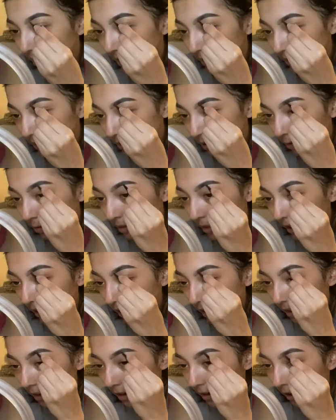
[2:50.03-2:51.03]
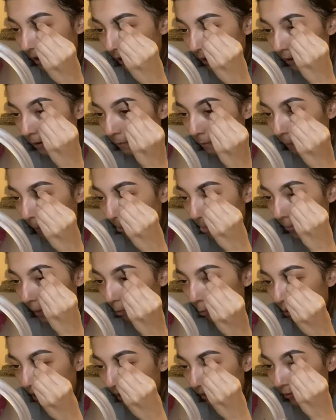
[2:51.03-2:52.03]
So then
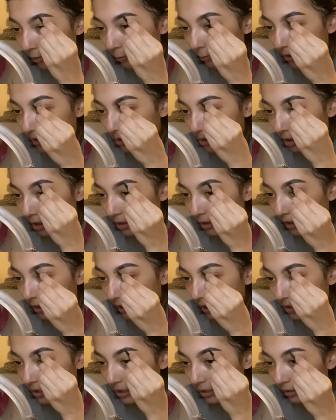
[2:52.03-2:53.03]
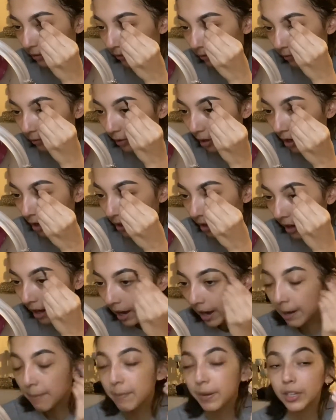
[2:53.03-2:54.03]
whenever we start getting to the front,
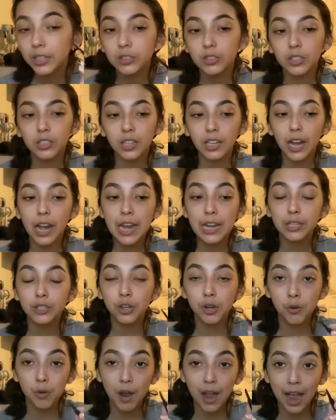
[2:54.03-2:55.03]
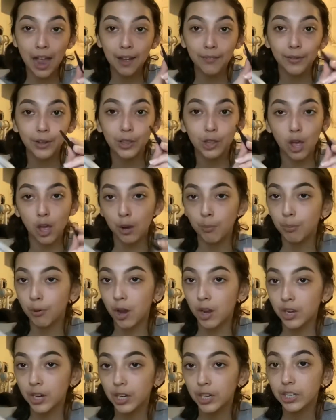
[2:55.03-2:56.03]
I make sure that I don't have a lot of
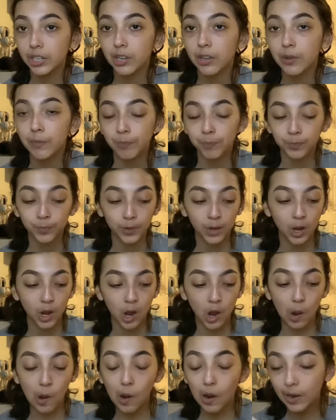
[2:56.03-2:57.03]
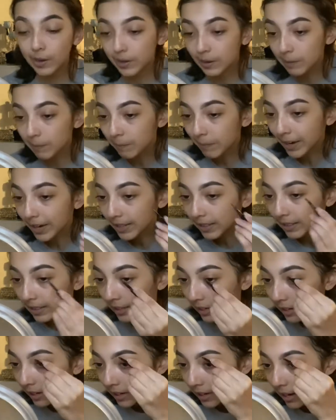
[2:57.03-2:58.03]
product on my
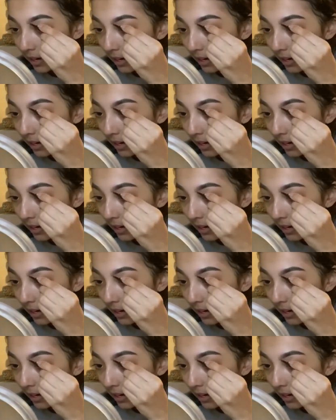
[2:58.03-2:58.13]
thing, and